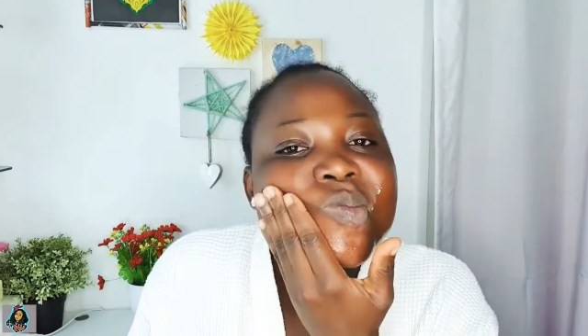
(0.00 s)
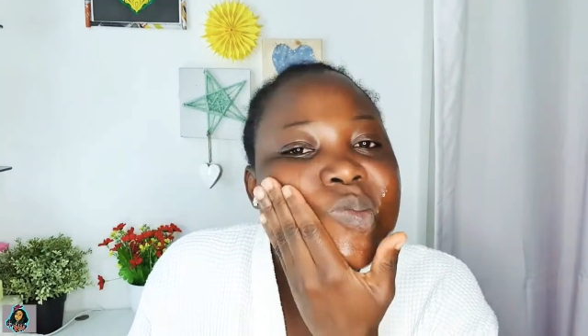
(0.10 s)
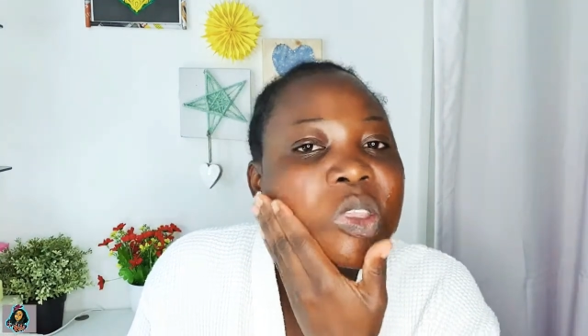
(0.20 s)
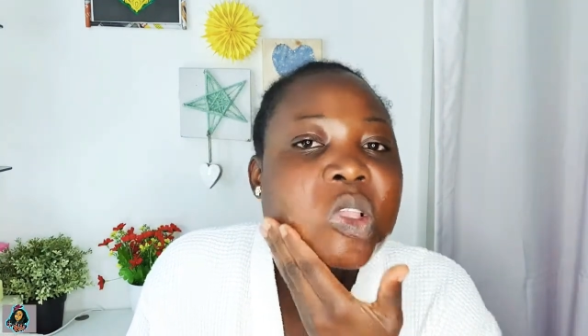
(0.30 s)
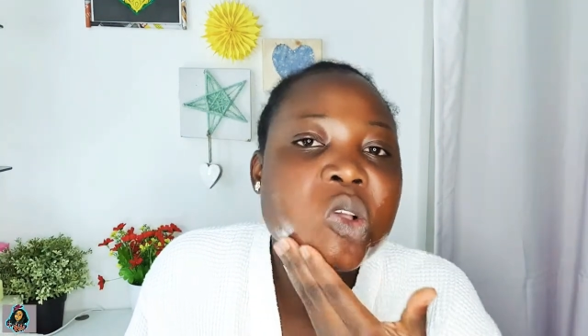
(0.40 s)

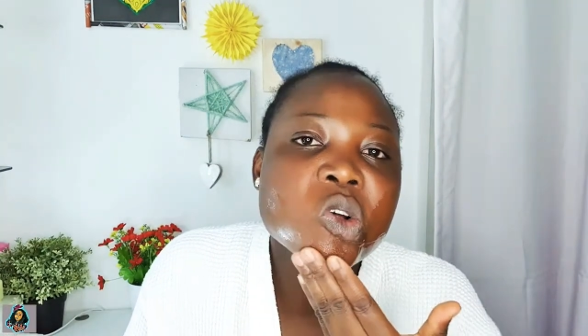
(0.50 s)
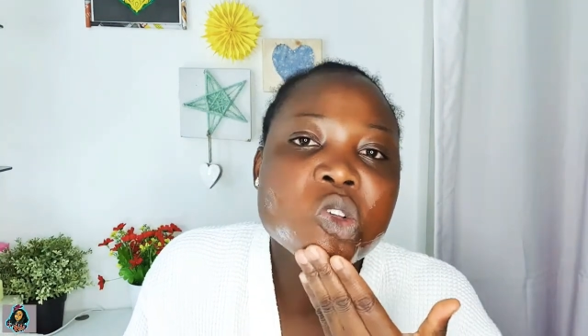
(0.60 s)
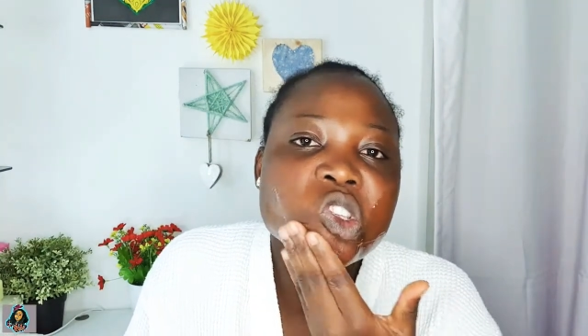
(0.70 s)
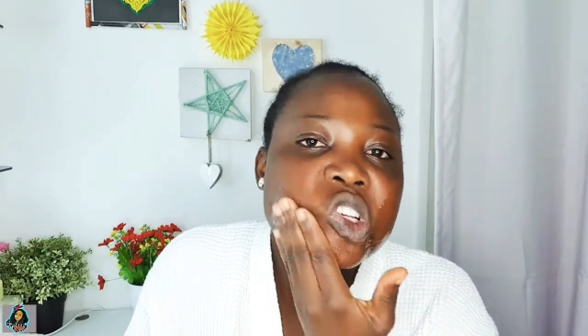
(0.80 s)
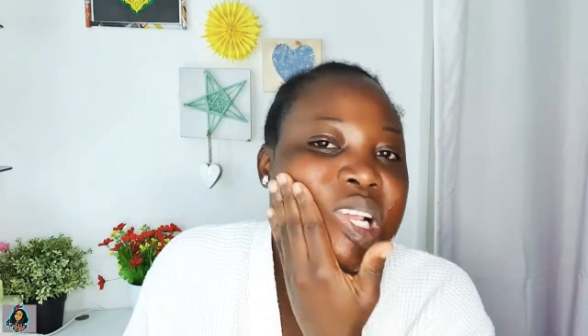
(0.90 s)

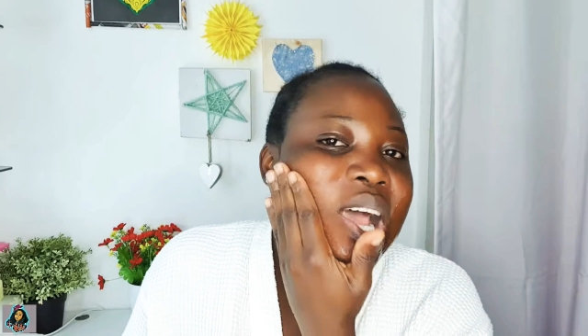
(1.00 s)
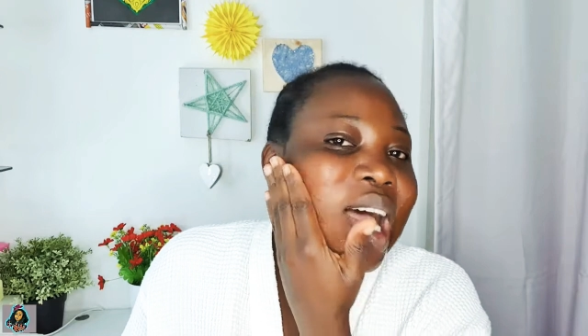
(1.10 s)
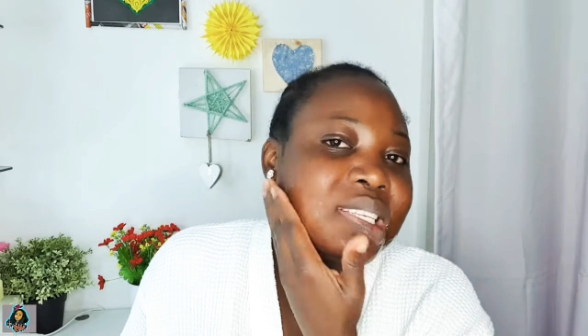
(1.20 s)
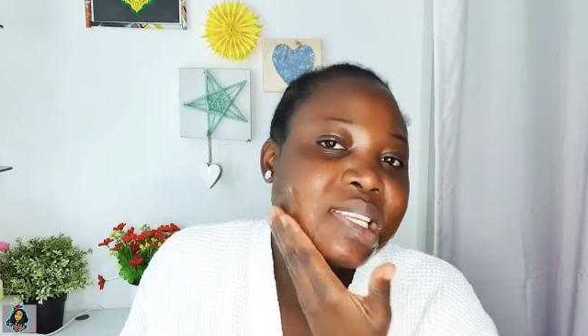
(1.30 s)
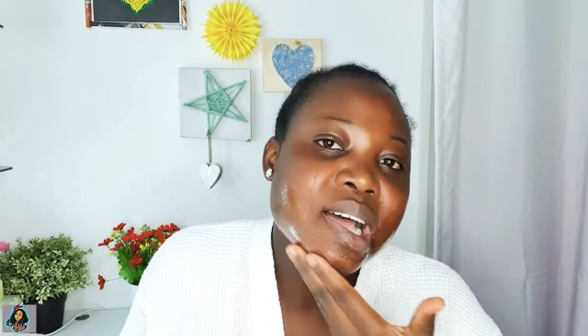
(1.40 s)
Use it
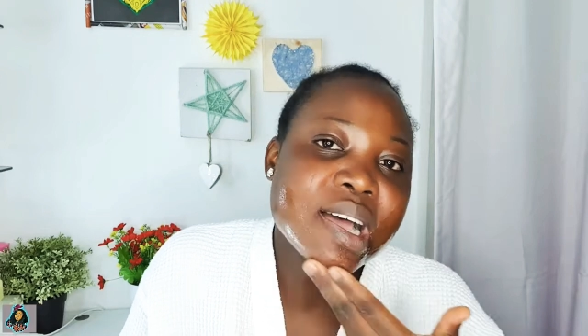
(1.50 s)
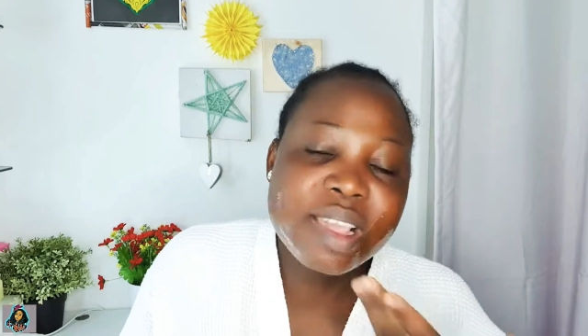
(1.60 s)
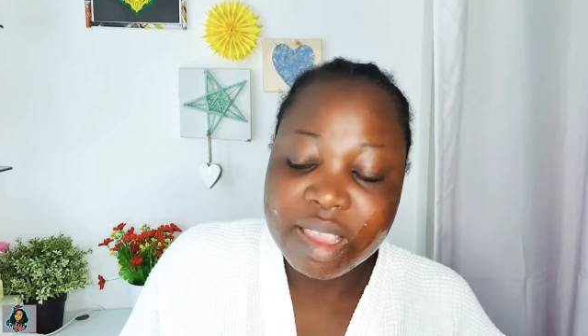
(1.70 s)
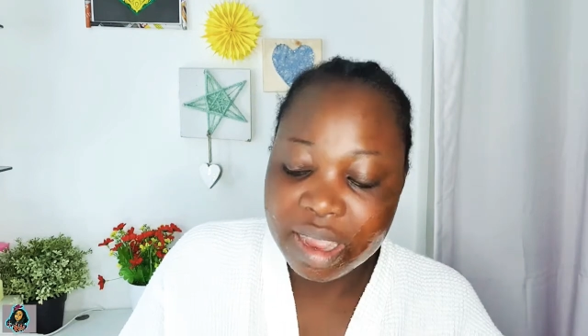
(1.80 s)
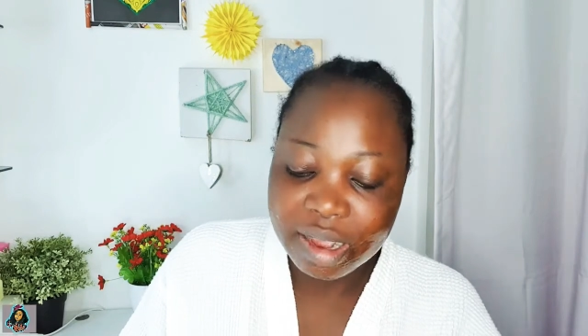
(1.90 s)
as a
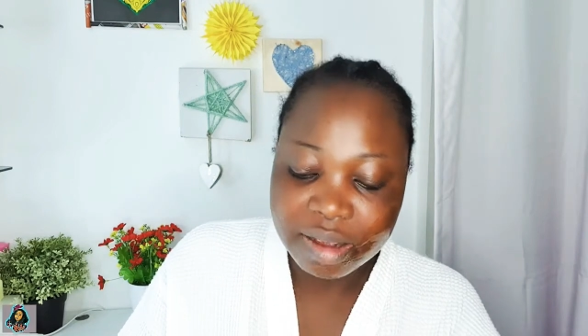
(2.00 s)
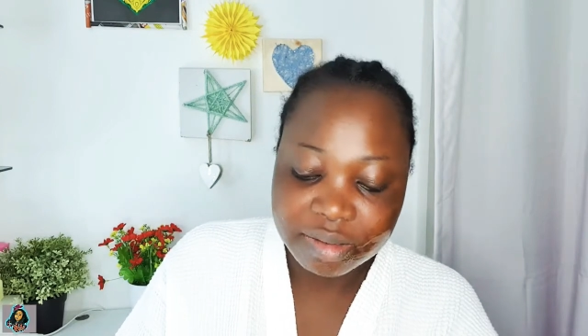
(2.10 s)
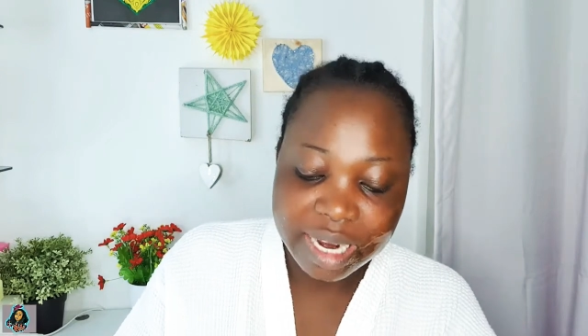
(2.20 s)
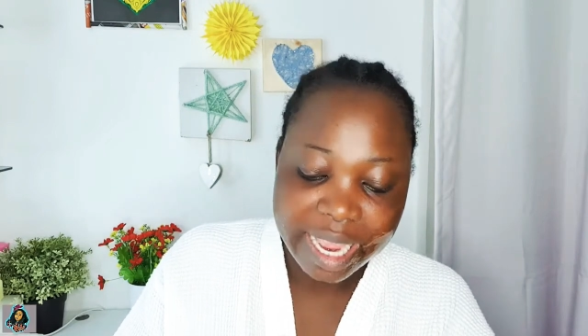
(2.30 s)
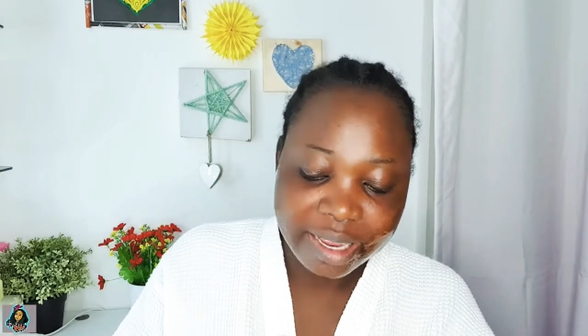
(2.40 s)

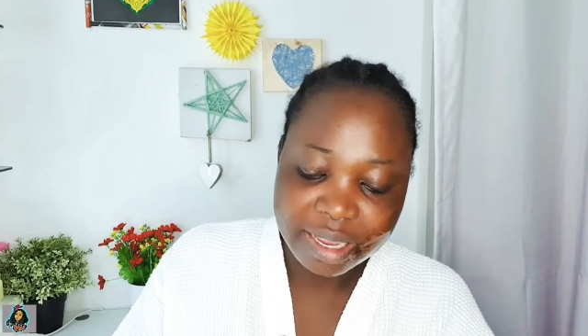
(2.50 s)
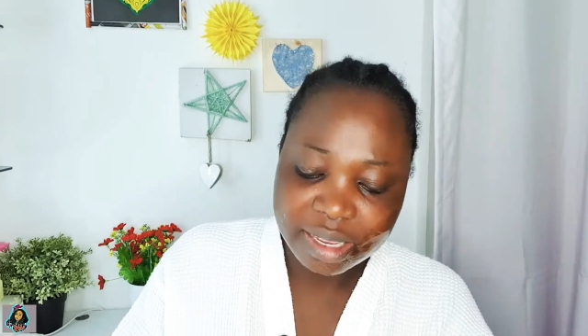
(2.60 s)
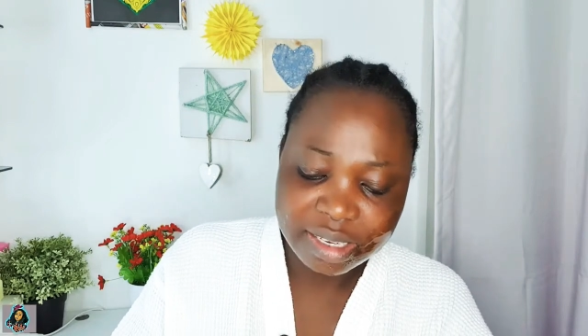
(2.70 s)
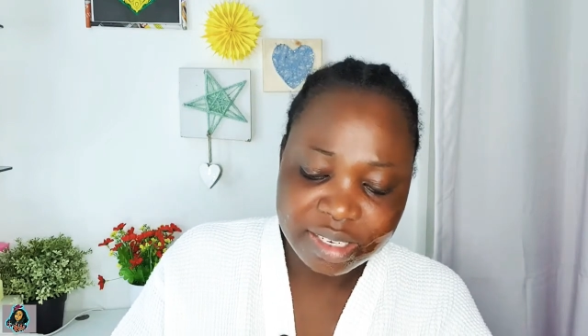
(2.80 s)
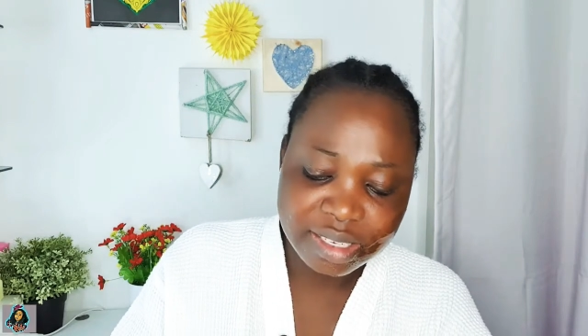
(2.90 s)
like
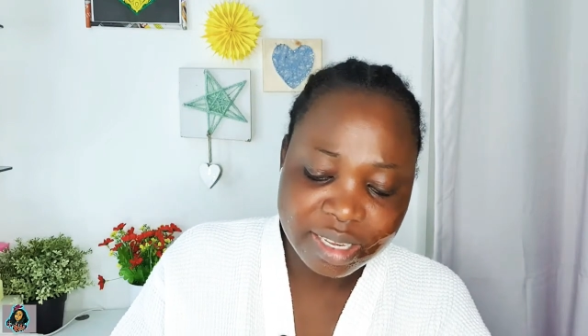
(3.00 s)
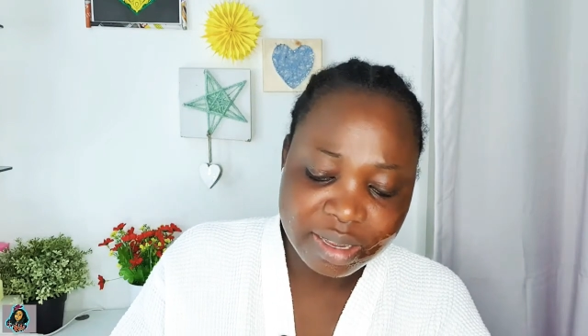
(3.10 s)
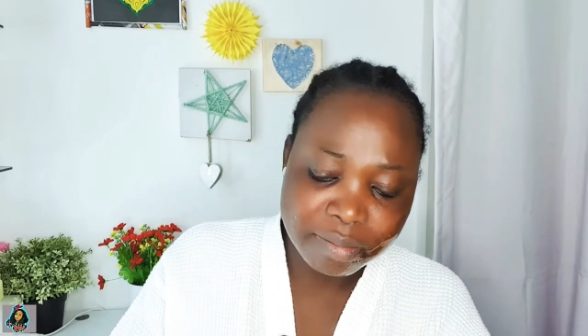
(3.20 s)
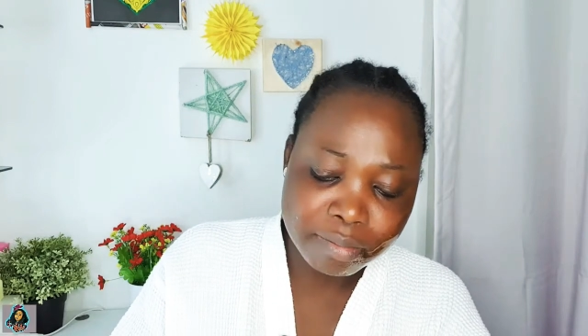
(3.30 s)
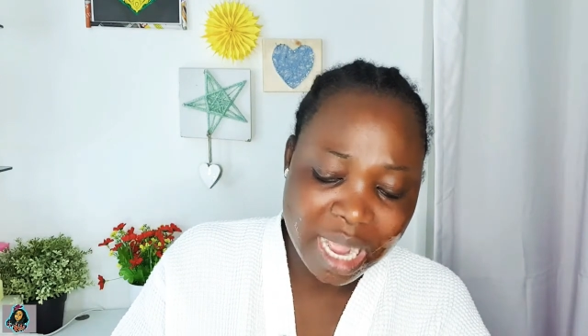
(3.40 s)

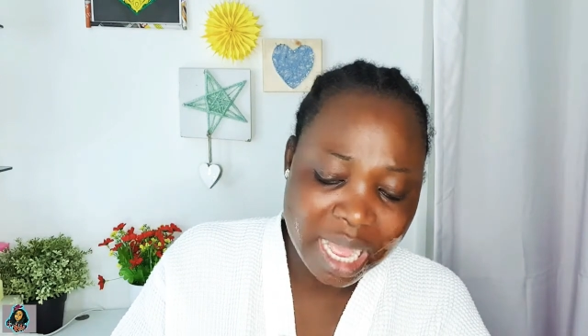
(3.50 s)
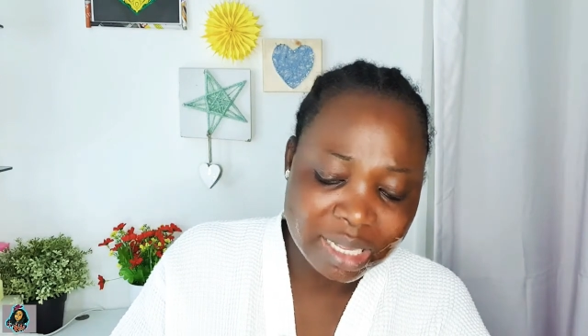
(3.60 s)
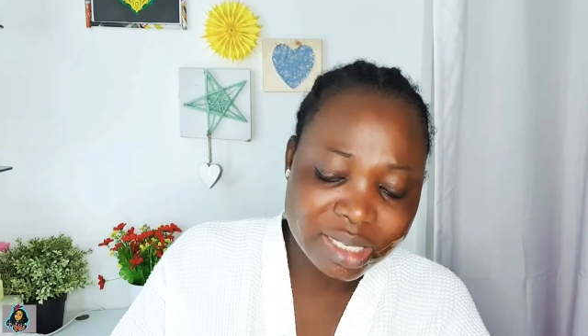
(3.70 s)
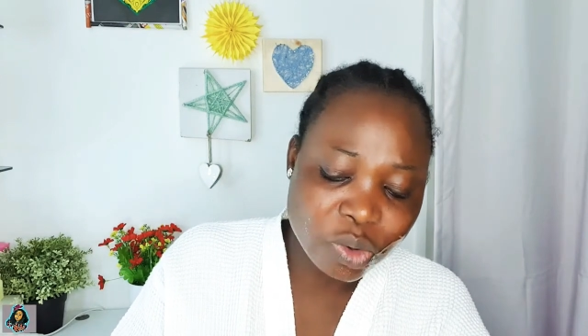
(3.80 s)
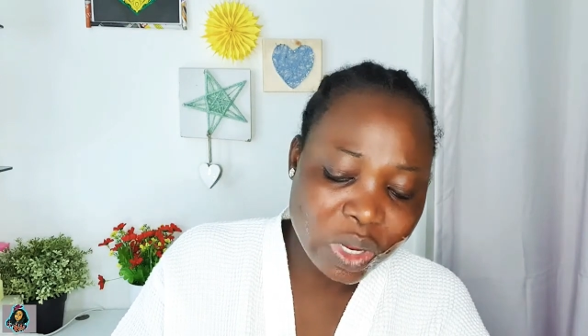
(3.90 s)
easy mask.